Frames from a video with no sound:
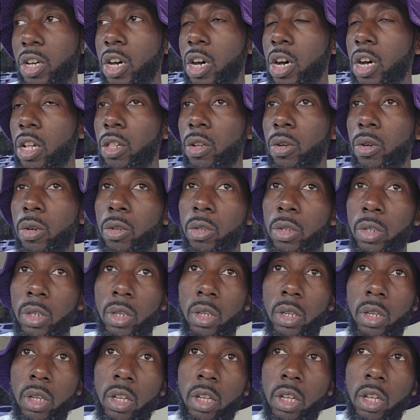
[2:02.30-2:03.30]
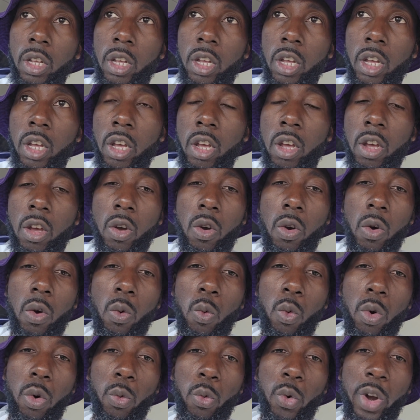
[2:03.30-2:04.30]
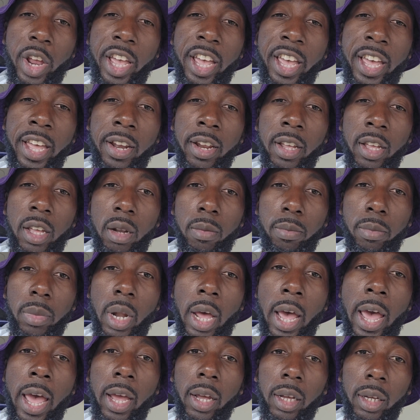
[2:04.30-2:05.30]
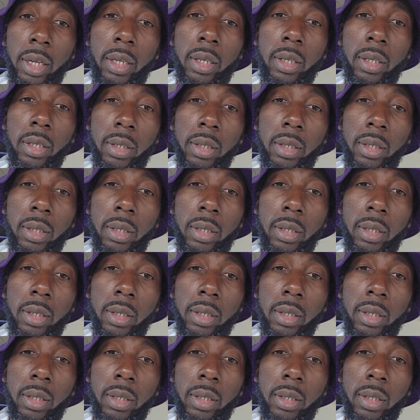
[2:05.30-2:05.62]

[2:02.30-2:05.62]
colors were red and black.